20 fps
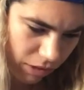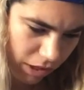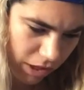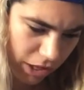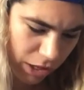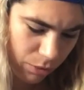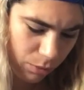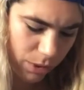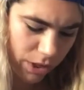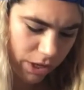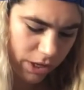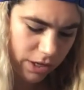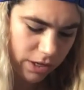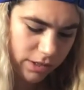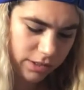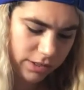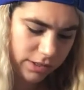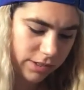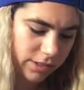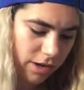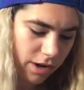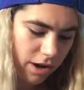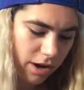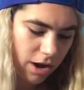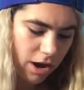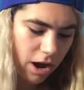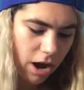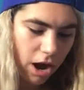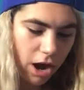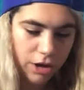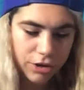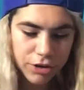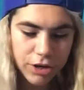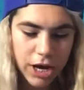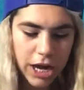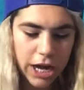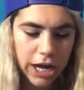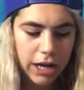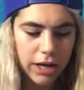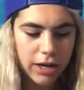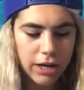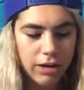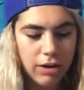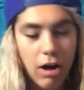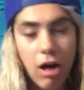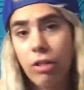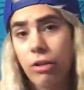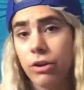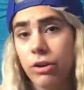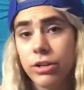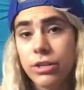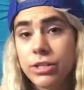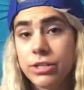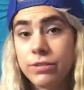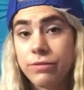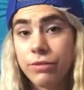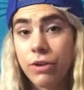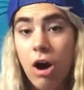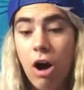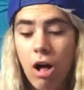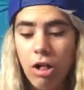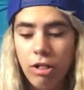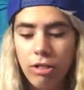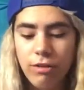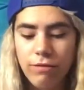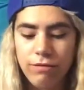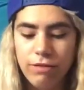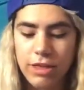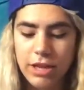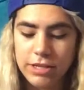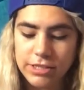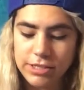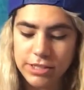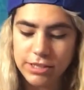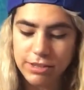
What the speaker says: It was under $80 for all of this.